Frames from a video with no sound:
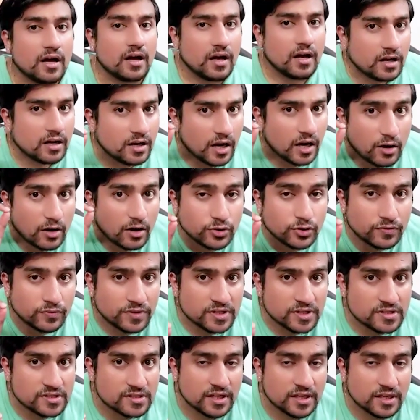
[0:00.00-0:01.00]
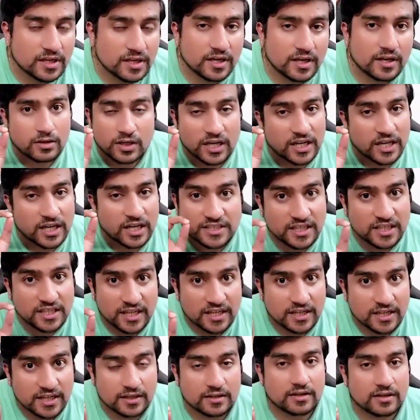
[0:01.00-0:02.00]
Now you will see, isn't
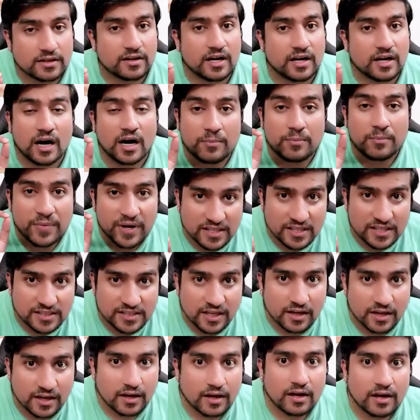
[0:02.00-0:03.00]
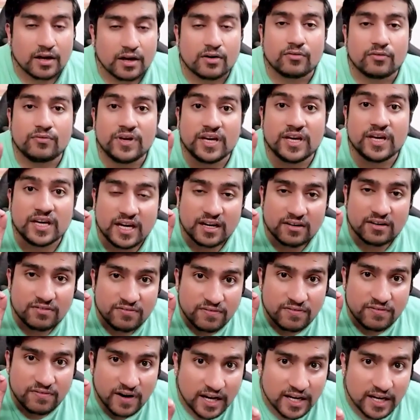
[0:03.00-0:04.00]
it amazing? We can
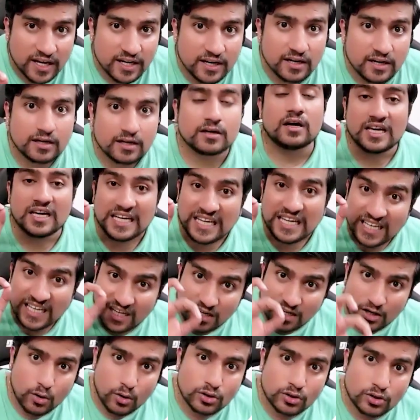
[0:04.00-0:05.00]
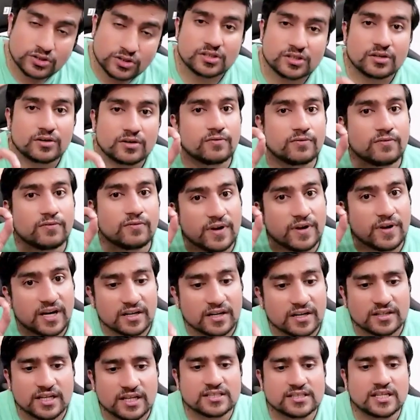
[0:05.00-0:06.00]
find in logs where
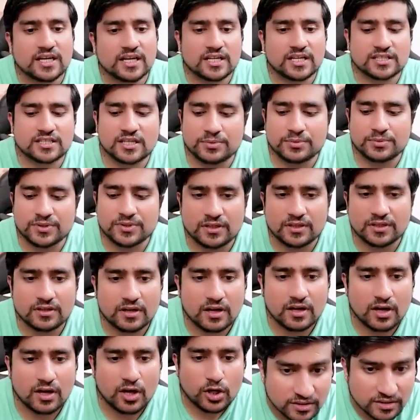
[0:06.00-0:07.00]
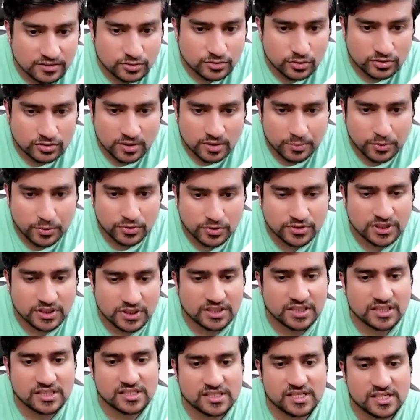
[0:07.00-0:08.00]
there is an exception. So suppose
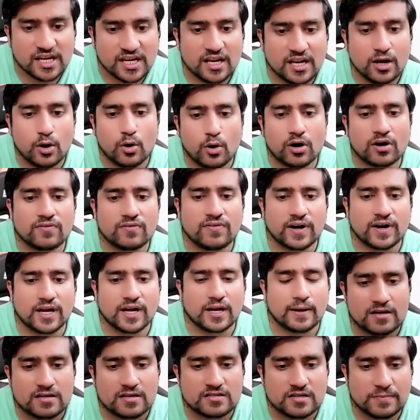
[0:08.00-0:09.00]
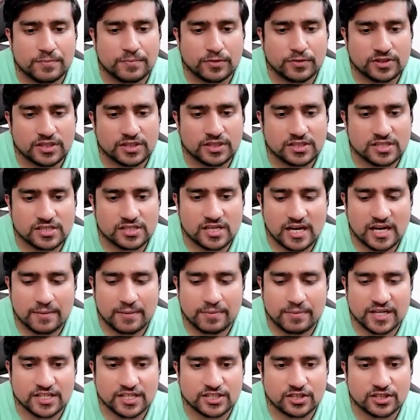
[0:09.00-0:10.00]
this is a log file. Suppose this is an
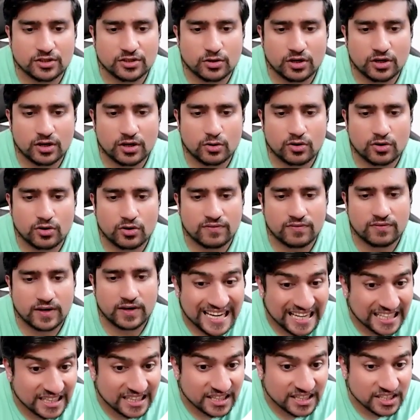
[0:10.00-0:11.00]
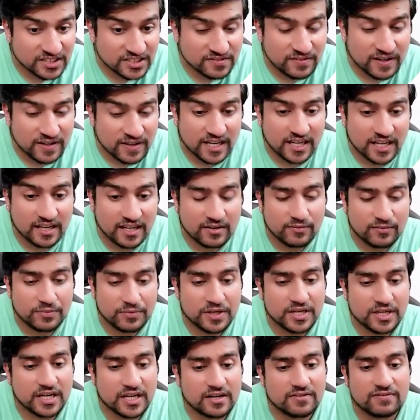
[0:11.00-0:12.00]
application.log file. In this file,
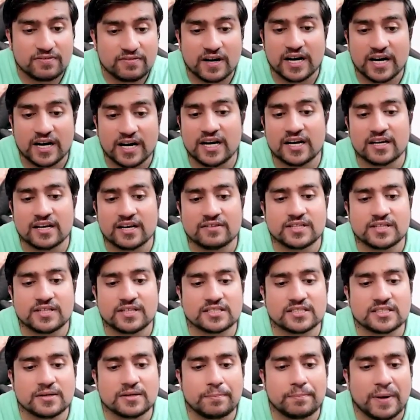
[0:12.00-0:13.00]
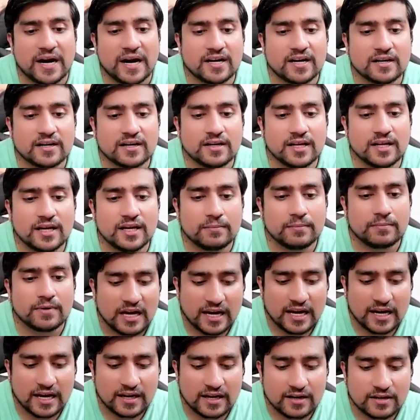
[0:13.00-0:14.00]
we can find if there is a pattern
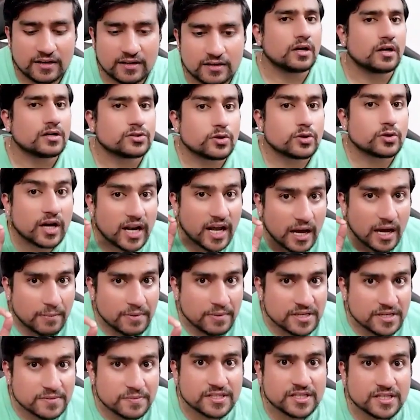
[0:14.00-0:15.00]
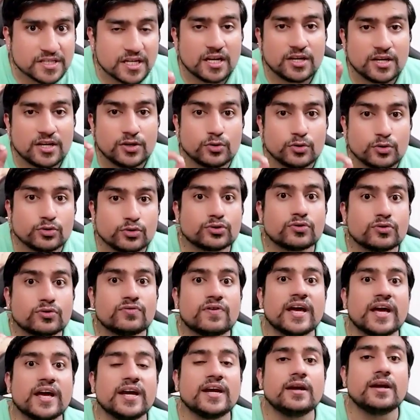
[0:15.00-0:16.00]
name error. So grab is basically used to
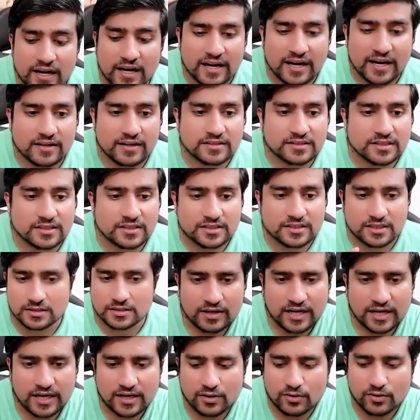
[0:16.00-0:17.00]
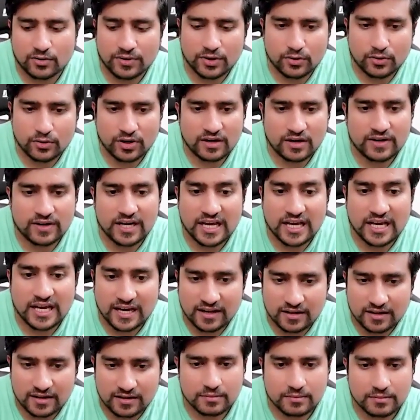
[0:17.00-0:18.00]
find errors in this case. Right now, we don't have any
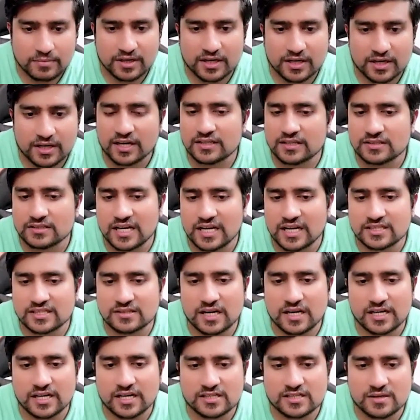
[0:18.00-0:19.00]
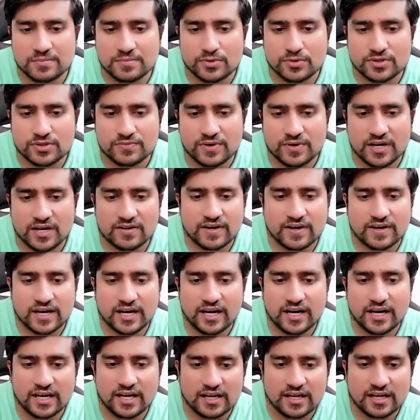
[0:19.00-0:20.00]
error. But again, let's suppose we are
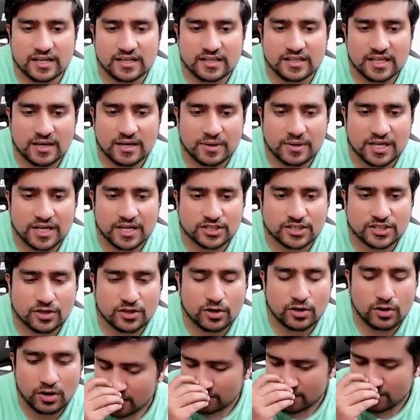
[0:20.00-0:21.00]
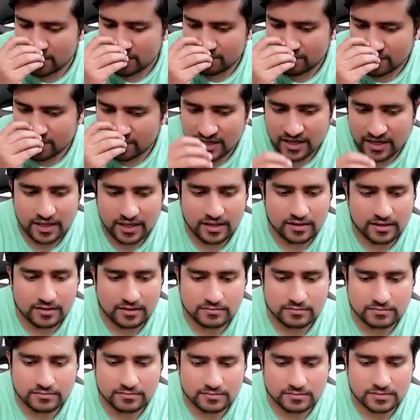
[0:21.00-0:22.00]
finding in the application log, we are
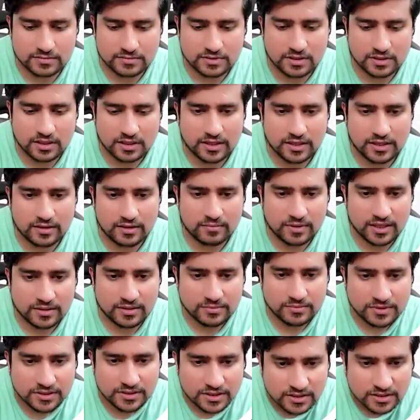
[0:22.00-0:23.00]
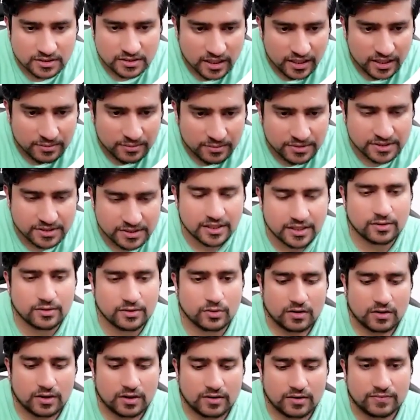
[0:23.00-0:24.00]
finding Selenium. Let me see. Selenium is there?
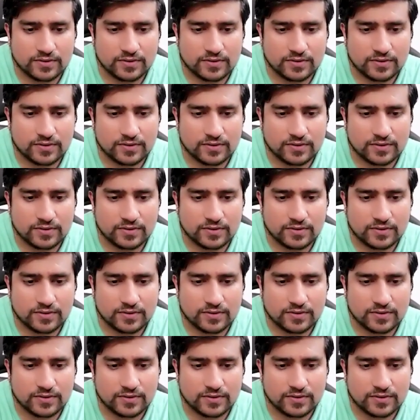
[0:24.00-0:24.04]
No. Okay.